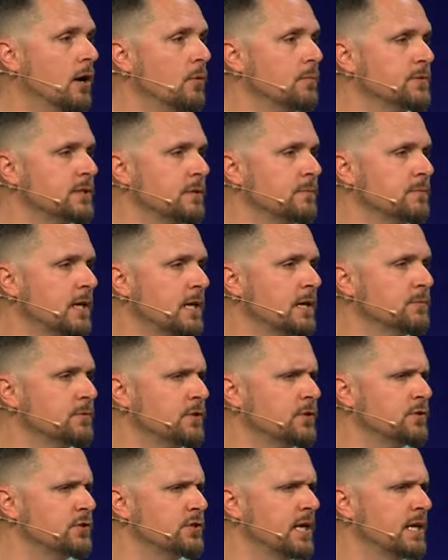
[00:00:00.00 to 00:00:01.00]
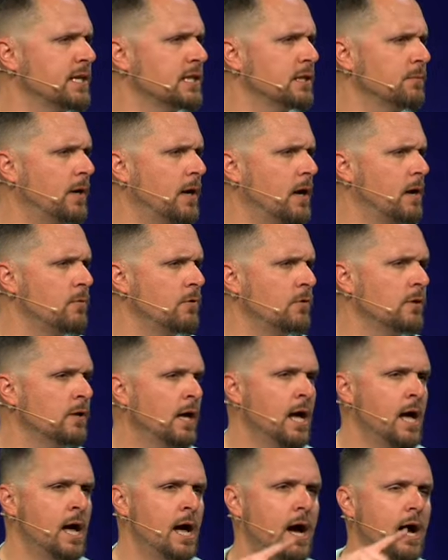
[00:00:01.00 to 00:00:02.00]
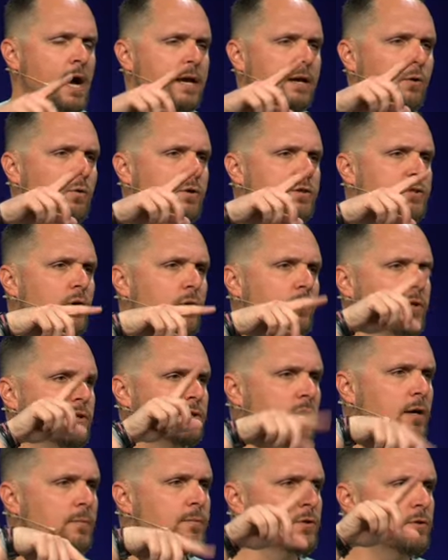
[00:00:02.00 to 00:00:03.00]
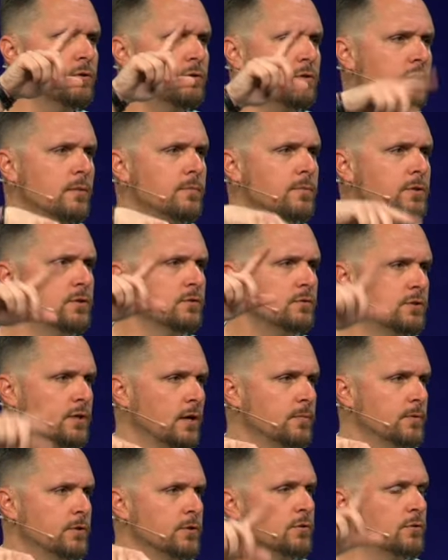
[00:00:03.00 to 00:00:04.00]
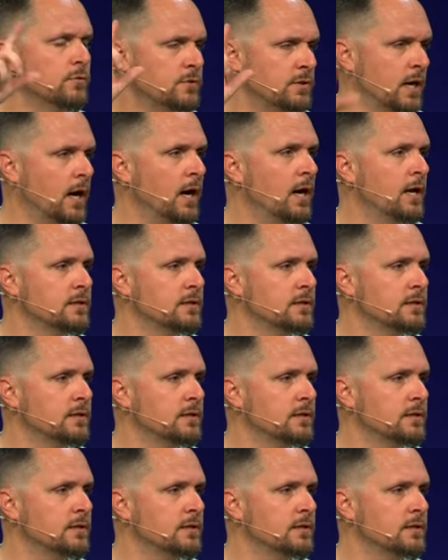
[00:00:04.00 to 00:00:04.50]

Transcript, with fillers: help sometimes understanding the Bible, I always go to www